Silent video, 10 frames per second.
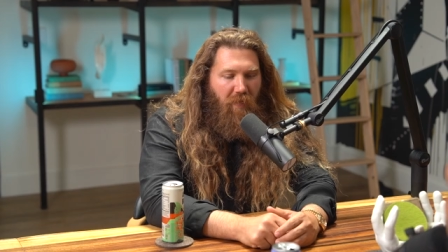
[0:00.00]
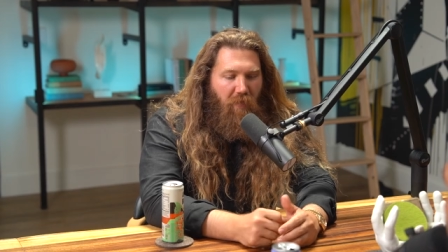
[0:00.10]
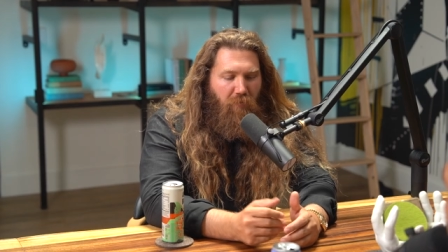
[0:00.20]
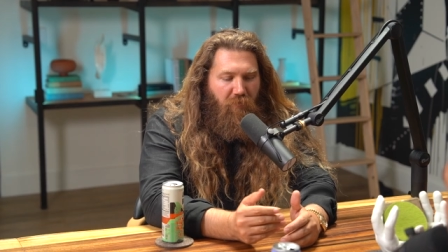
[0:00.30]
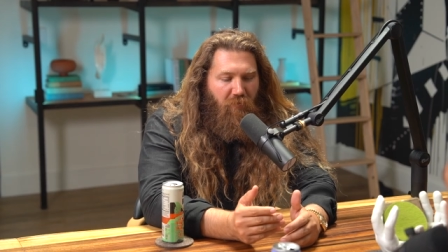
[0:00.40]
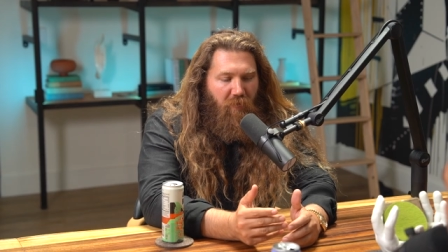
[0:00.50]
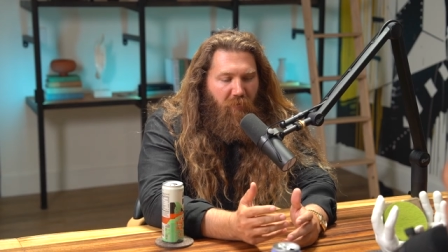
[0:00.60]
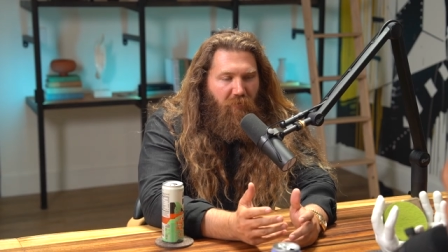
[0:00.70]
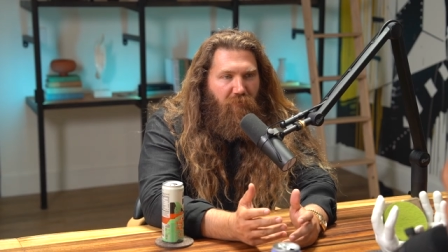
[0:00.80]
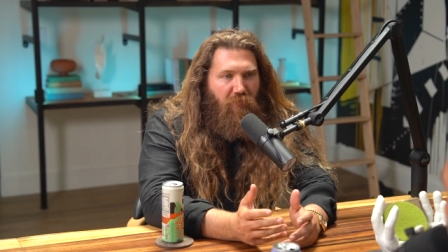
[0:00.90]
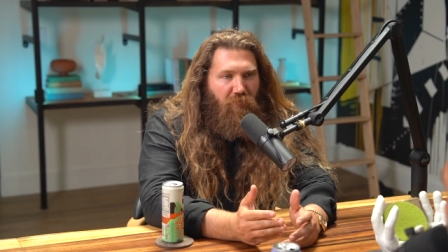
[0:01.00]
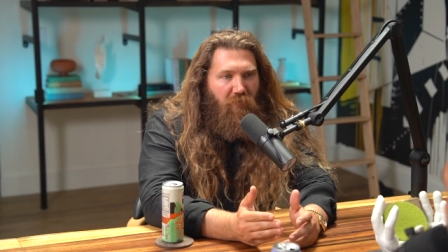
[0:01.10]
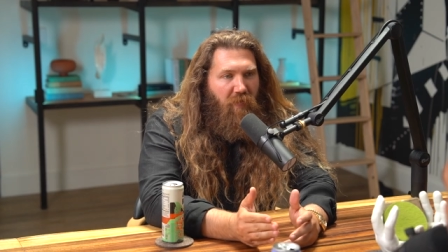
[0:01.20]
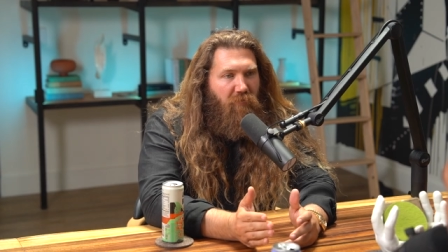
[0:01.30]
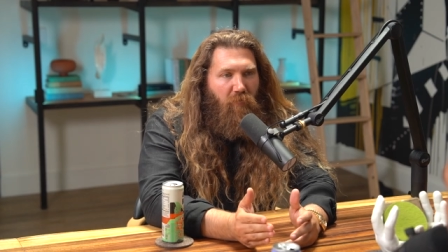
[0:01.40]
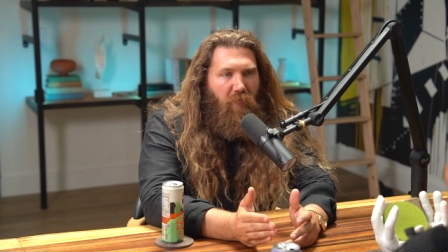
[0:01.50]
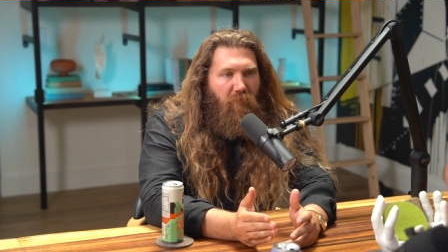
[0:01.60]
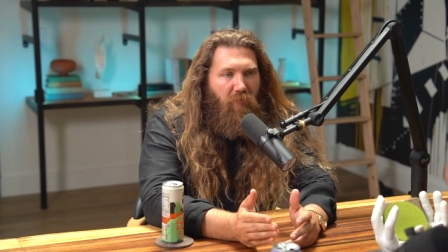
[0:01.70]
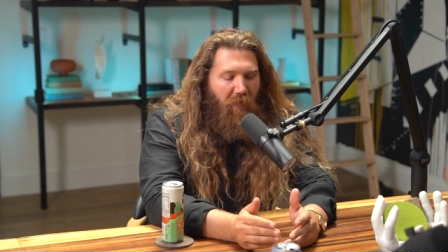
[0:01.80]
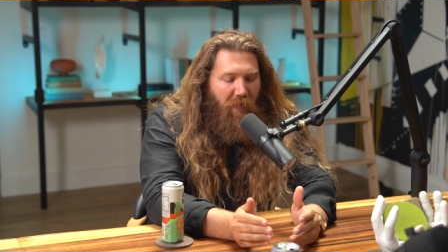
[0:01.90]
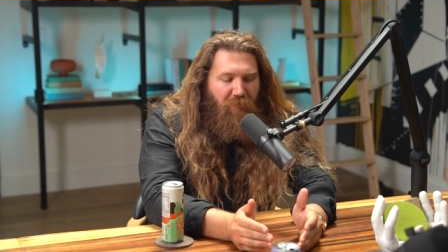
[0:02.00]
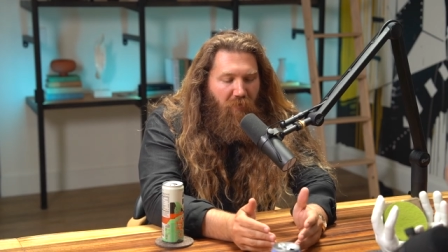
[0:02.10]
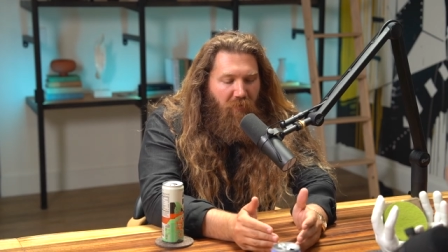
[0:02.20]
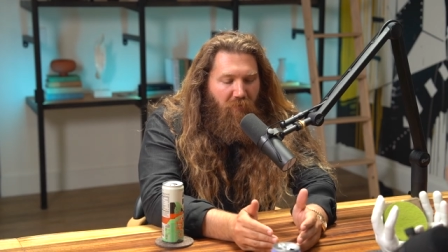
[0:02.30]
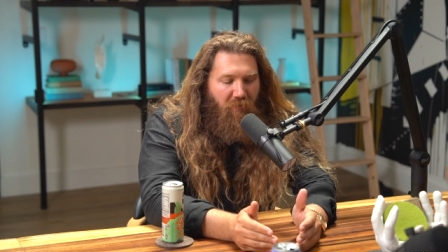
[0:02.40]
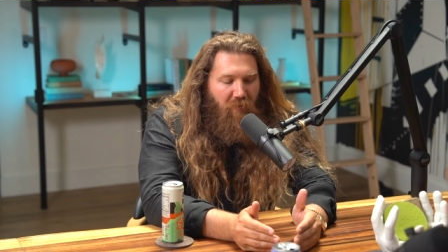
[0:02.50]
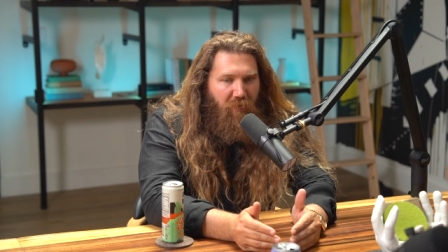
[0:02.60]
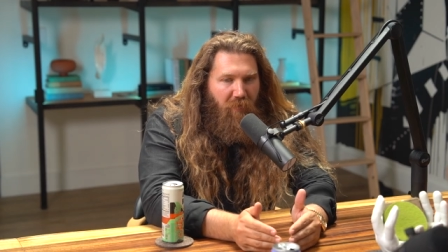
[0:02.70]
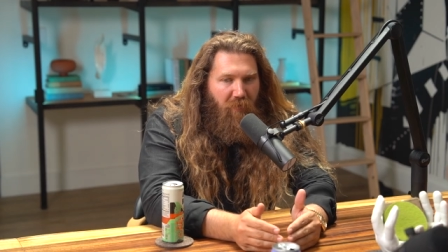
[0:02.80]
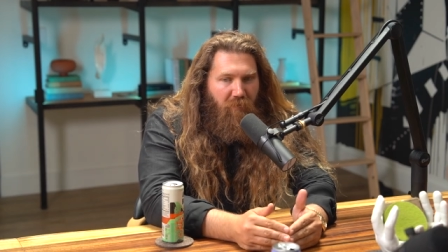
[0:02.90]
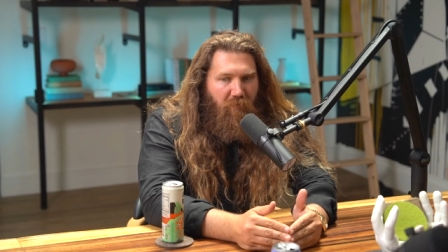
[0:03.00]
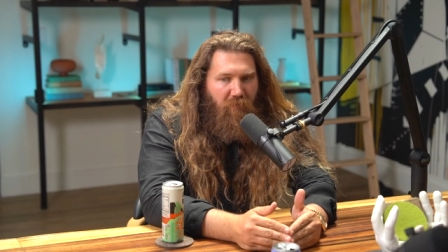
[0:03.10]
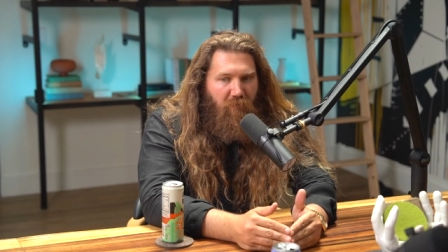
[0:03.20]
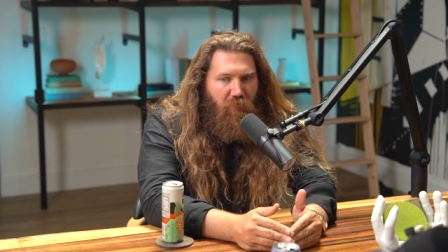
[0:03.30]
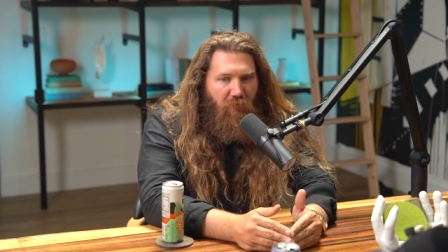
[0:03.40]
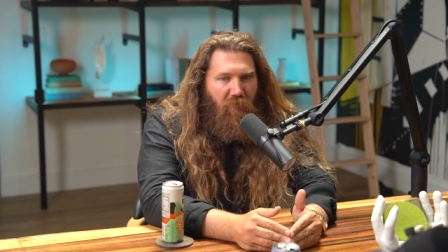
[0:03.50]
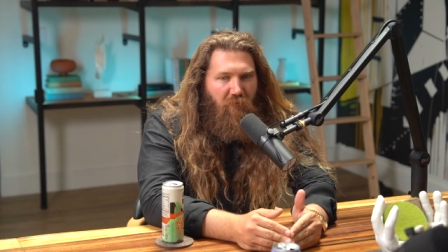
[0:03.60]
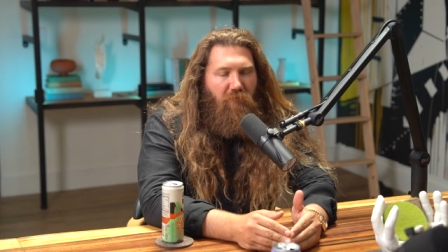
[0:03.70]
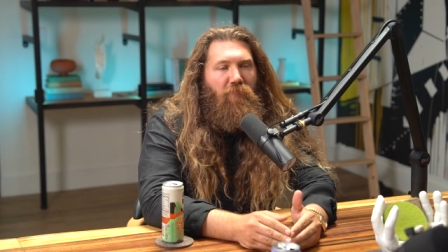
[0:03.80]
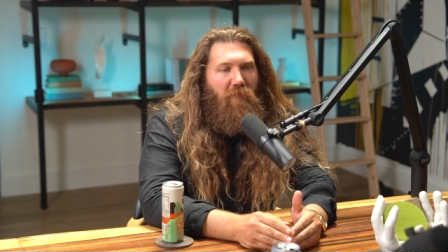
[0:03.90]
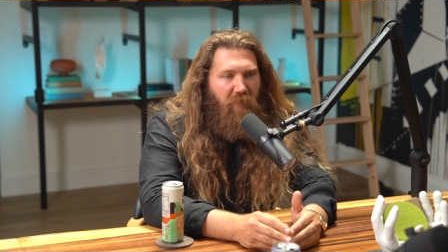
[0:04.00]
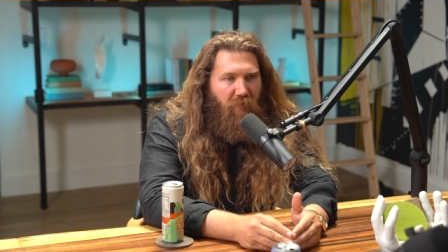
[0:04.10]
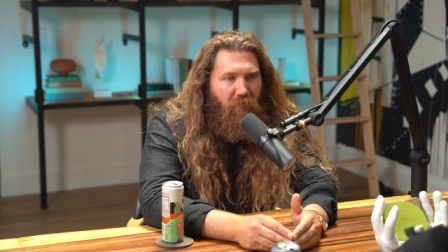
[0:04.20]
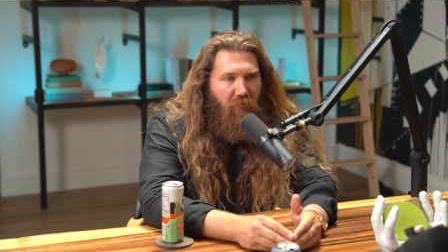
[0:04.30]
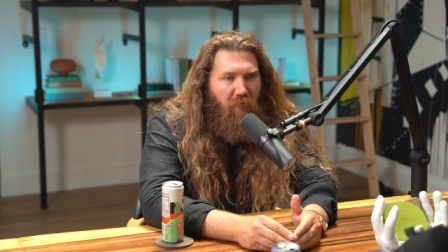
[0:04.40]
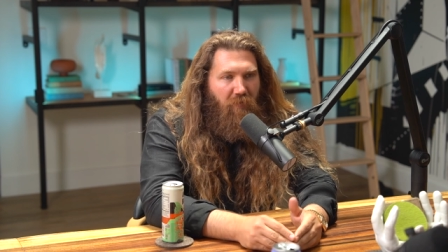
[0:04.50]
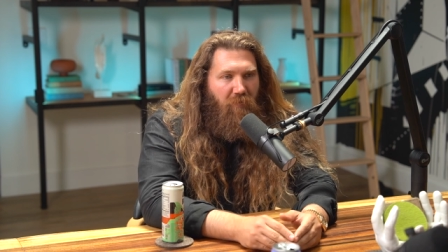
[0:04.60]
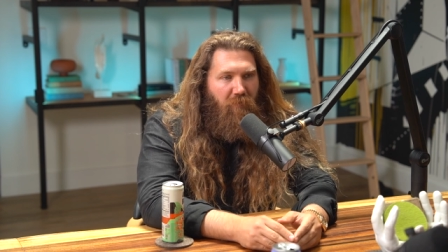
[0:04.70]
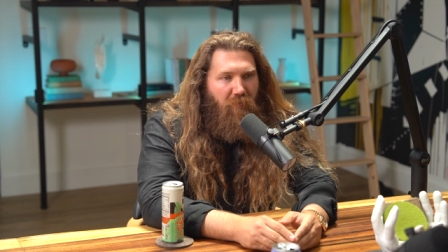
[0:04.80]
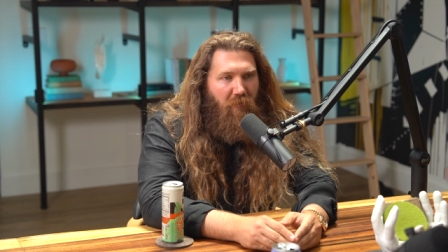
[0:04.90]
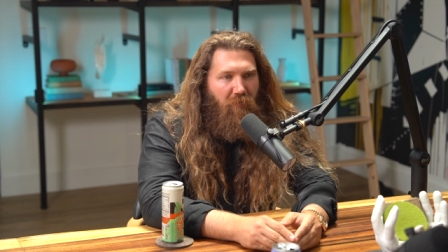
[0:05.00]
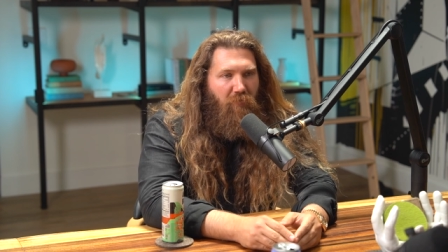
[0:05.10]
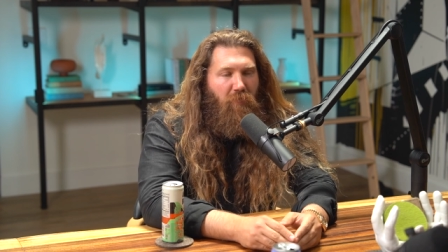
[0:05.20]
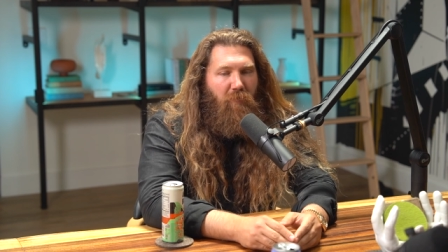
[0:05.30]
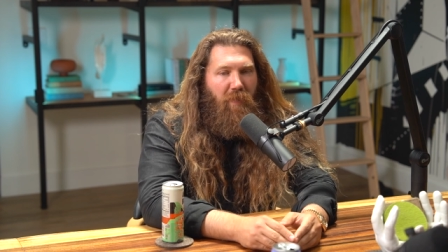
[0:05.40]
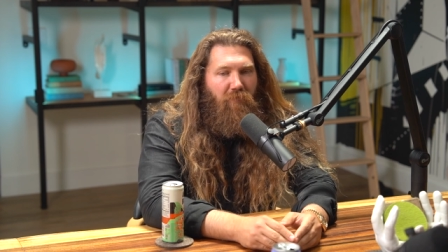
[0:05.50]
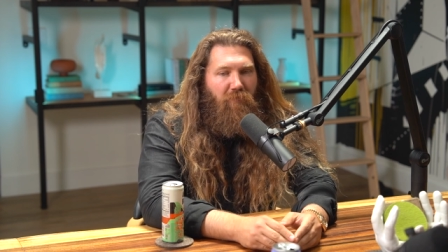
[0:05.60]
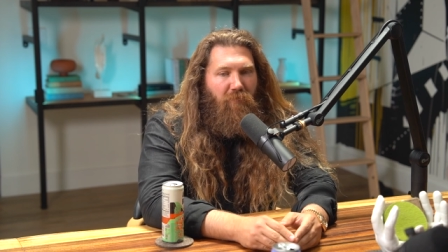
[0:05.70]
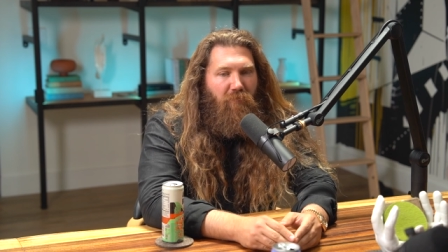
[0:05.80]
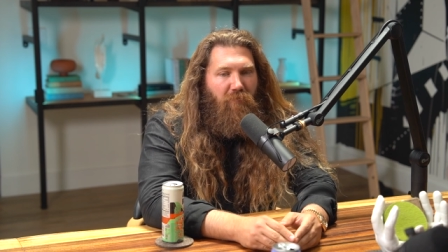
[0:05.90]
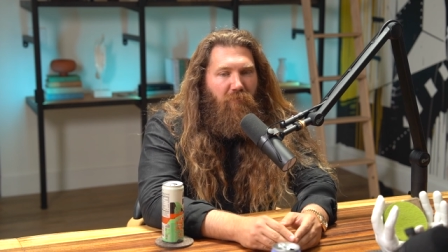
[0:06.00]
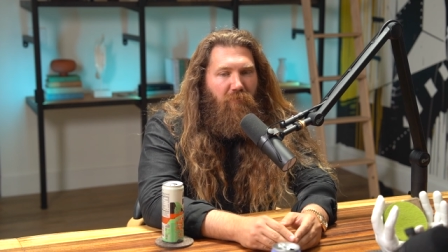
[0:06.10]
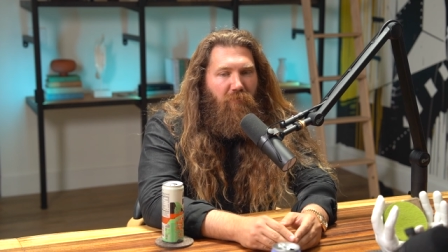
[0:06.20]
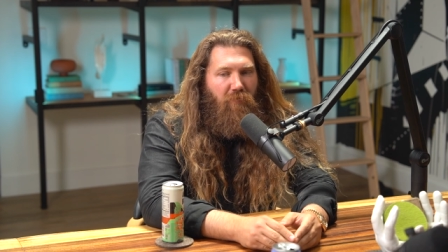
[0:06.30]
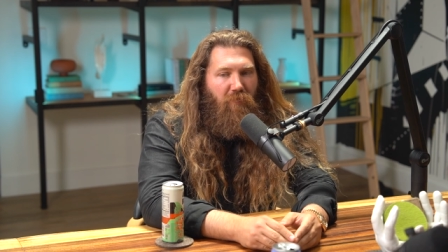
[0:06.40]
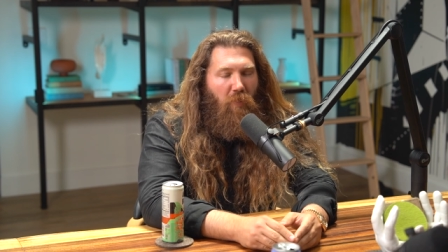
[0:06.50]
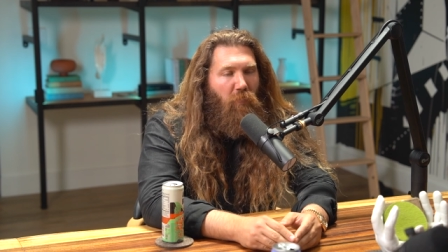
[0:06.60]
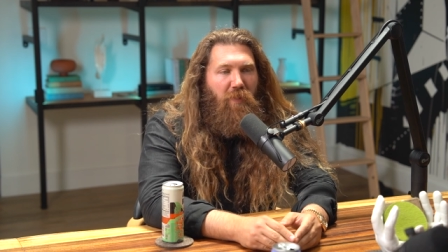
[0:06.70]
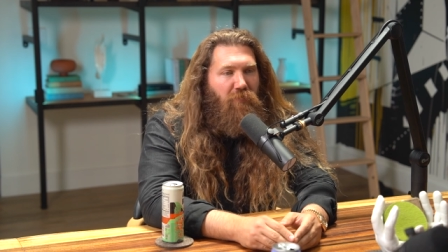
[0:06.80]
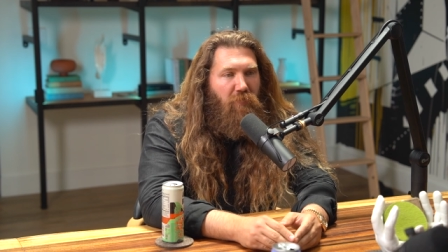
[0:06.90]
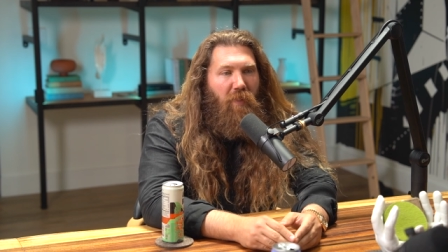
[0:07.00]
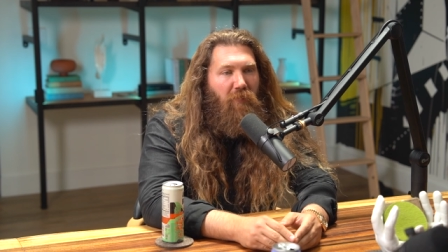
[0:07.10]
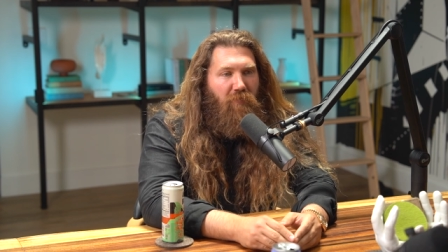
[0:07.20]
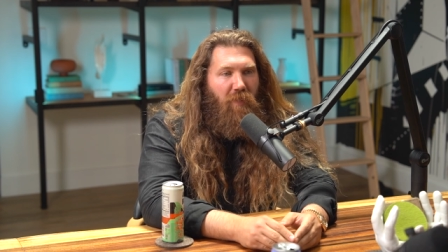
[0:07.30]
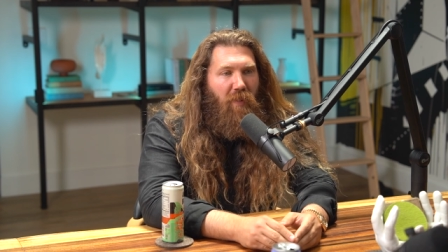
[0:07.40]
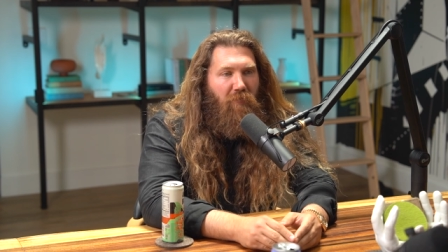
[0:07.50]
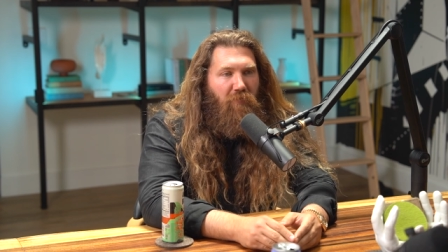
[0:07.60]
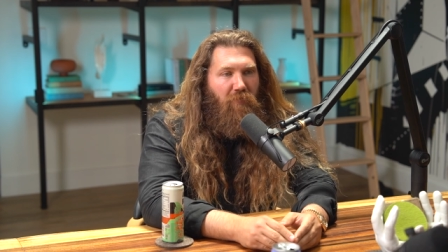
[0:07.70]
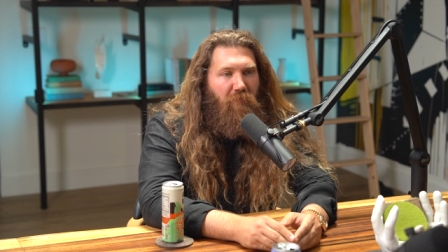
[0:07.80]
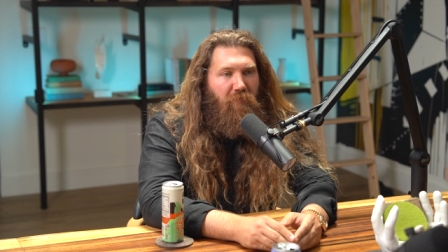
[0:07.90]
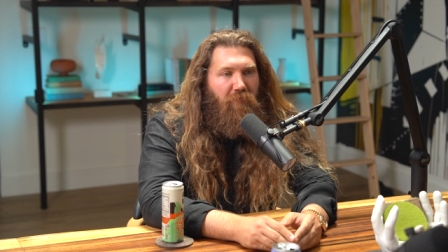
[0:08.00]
I always think about the future. Even when, like I started this company just under seven years ago, and it was with my only two thousand dollars.